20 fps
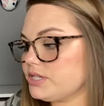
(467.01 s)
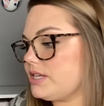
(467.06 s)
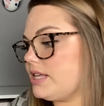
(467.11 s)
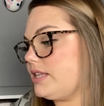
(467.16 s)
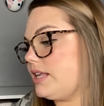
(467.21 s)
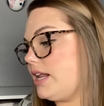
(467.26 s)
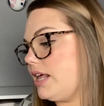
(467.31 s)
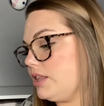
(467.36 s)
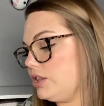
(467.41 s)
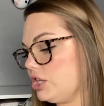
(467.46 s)
And
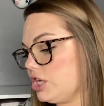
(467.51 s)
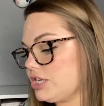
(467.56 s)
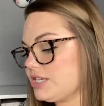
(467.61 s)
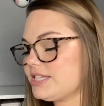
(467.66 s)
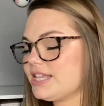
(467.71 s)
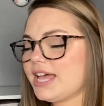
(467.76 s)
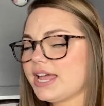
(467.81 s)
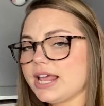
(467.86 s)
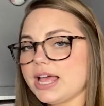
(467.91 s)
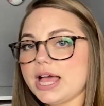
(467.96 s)
then I looked
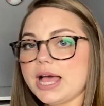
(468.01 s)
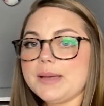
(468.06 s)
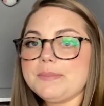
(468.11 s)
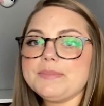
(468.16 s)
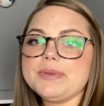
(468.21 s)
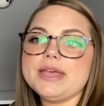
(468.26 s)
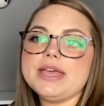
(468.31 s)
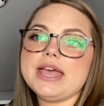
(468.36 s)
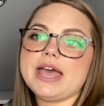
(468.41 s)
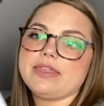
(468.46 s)
that up,
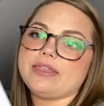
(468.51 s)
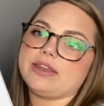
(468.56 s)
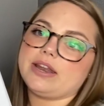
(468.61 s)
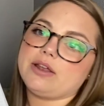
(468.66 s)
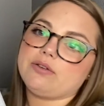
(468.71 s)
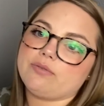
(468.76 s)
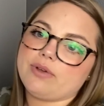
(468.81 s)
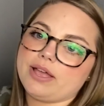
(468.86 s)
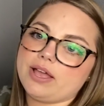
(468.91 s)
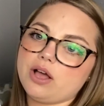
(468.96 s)
and then I
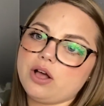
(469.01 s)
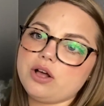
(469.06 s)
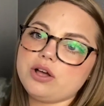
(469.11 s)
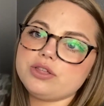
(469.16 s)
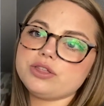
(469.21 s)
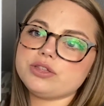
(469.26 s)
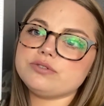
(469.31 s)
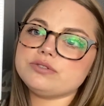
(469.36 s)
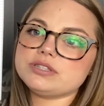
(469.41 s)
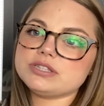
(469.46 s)
write all
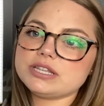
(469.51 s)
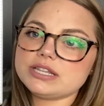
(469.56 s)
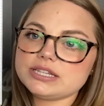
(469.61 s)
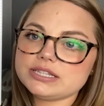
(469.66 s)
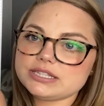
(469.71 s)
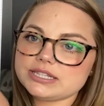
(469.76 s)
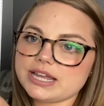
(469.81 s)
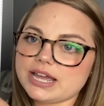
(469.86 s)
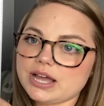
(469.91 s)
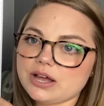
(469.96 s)
those
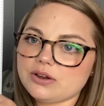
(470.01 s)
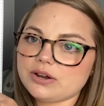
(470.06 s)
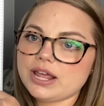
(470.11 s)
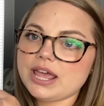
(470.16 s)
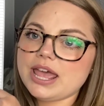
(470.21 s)
things down,